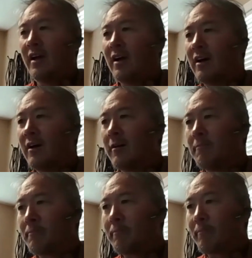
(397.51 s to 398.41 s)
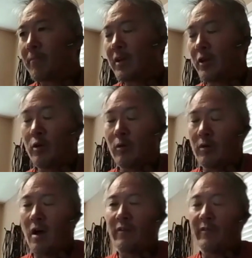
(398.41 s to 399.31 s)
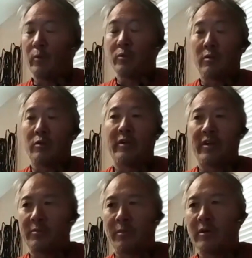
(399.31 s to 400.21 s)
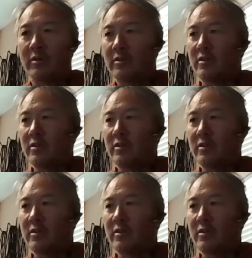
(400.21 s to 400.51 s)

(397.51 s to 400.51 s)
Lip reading: Um, a lot of it was a learning experience,